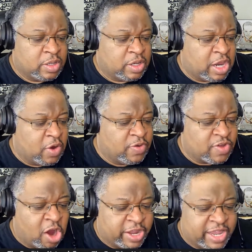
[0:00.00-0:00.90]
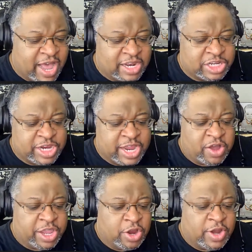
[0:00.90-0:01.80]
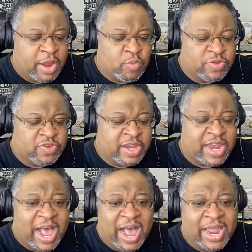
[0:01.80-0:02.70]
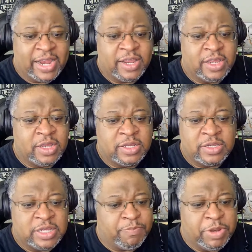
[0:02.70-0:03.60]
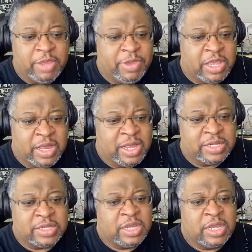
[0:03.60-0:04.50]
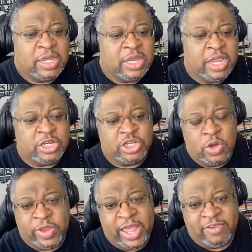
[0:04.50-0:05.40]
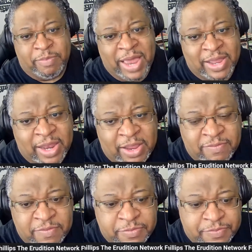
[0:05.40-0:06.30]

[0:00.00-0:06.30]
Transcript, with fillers: There is archaeology out here that was denied simply because it showcased Black life.